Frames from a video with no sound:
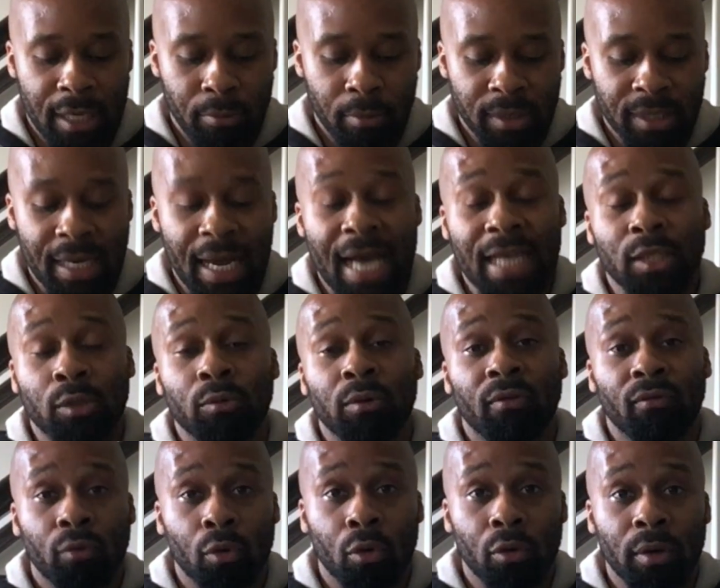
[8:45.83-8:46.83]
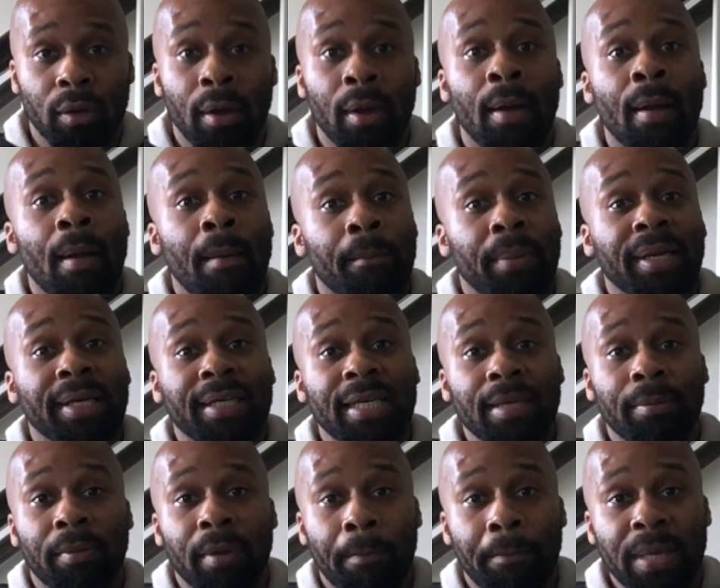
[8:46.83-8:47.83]
went to high school in Florida, but
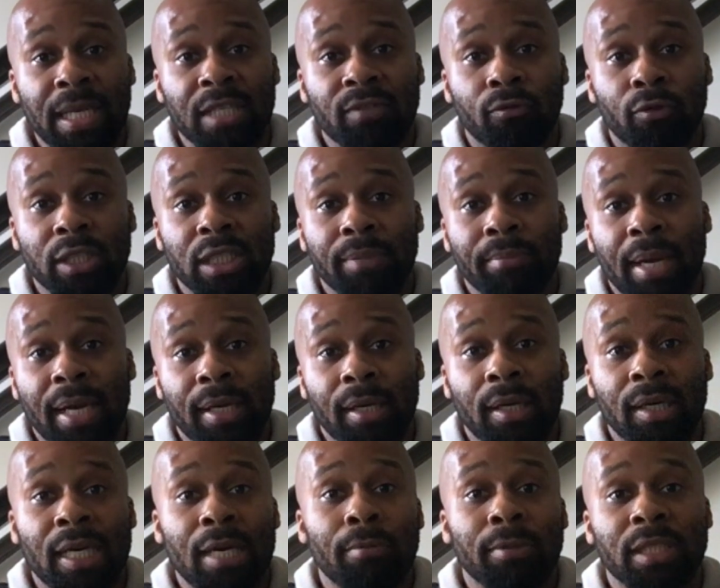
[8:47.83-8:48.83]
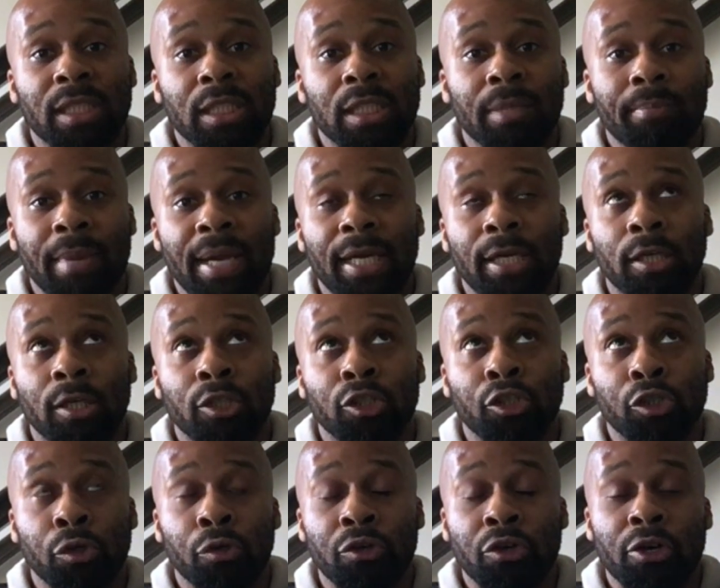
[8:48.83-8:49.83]
he competes for Jamaica. He was Jamaica
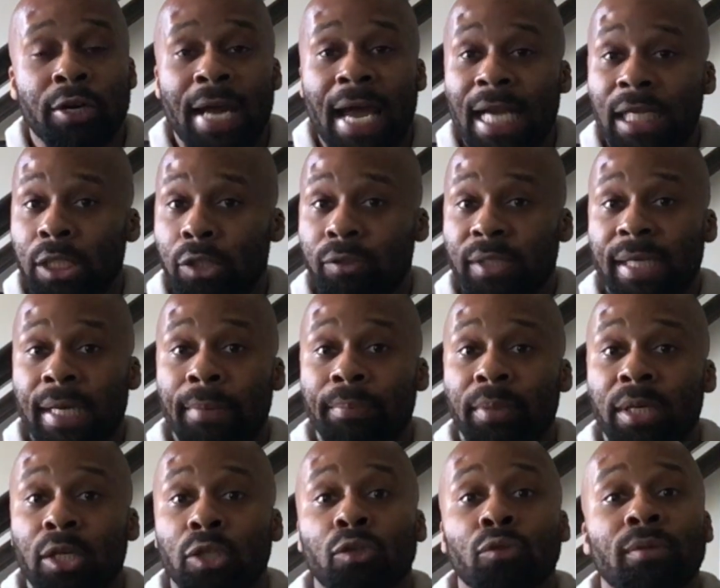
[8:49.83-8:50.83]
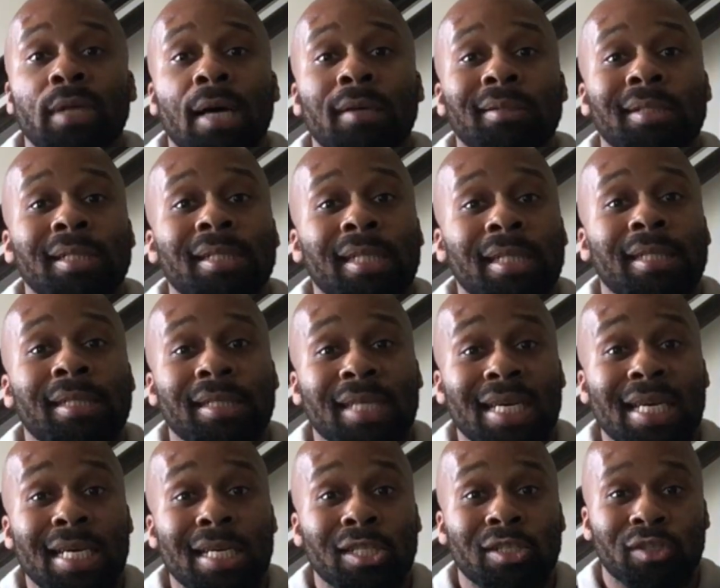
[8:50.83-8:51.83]
Junior National Champion in
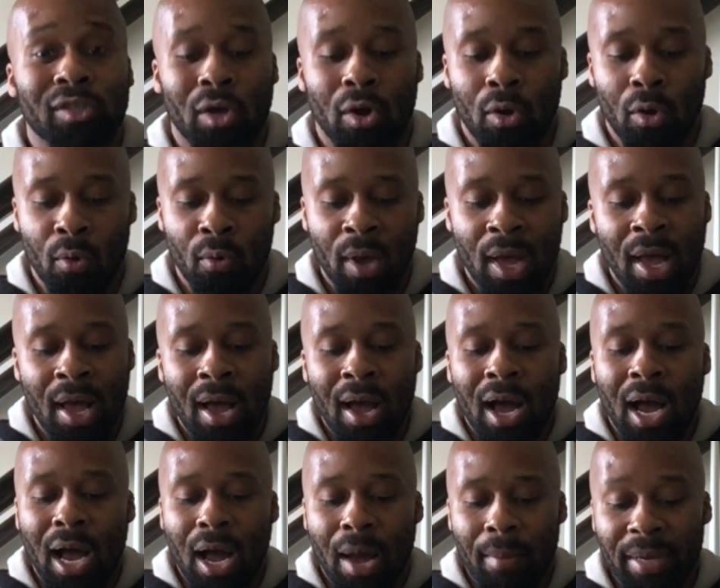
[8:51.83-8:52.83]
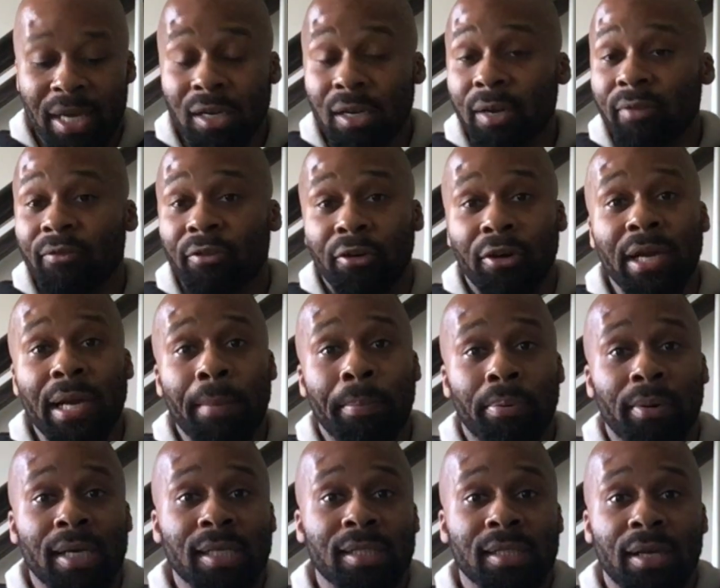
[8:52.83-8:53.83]
2016. So he looked very
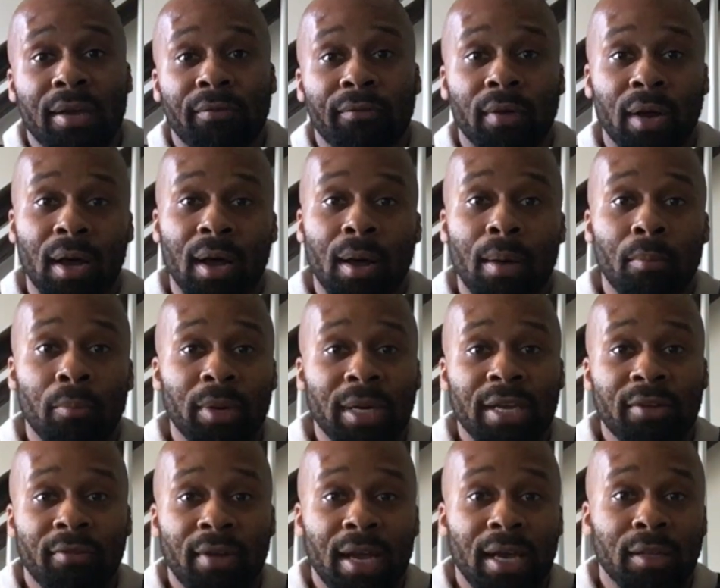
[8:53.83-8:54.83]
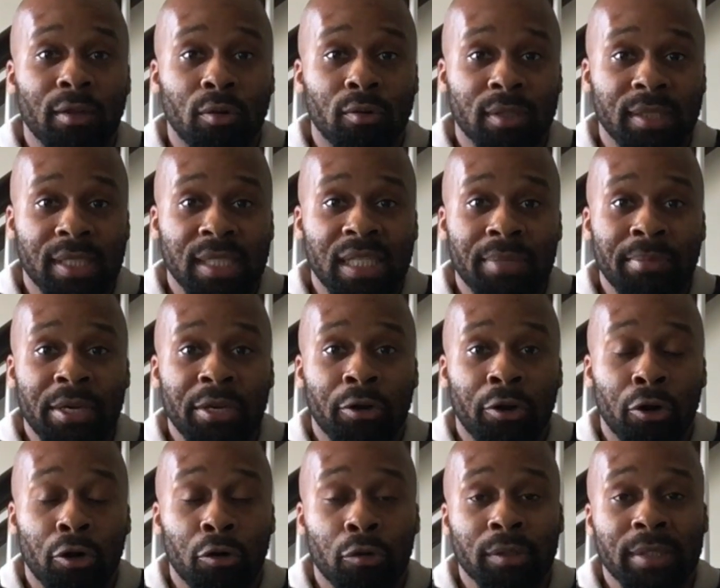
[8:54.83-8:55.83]
impressive when he ran those 60-meter
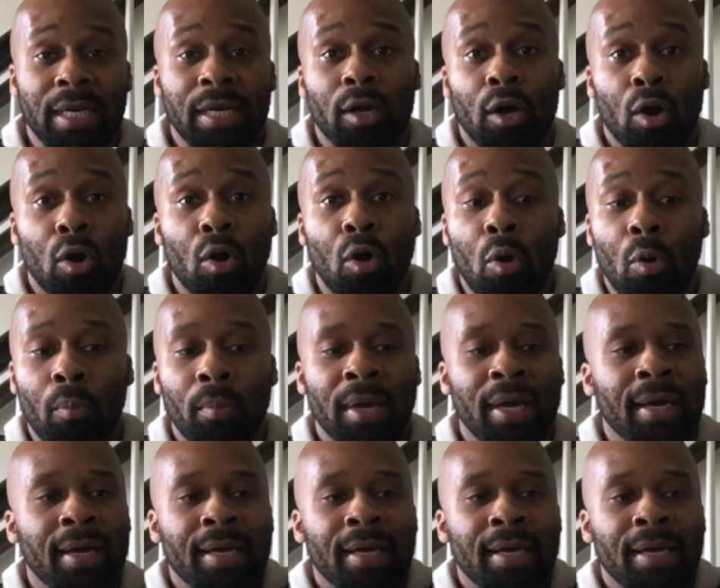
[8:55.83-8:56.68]
hurdles at home.